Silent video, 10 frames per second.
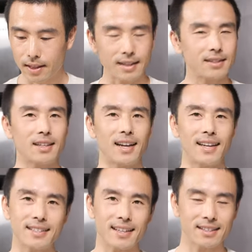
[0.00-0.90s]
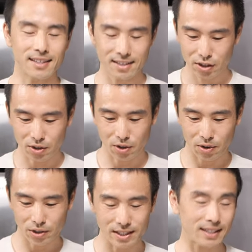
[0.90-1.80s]
that's today's lesson,
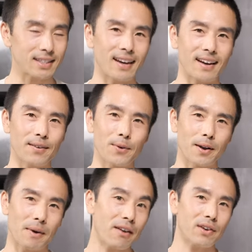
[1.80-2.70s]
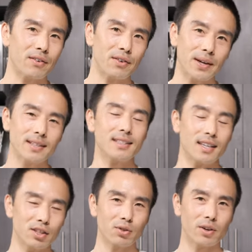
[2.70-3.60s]
shiokoji steak, one of my favorite ways to
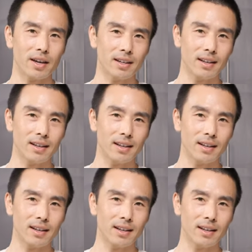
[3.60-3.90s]
enjoy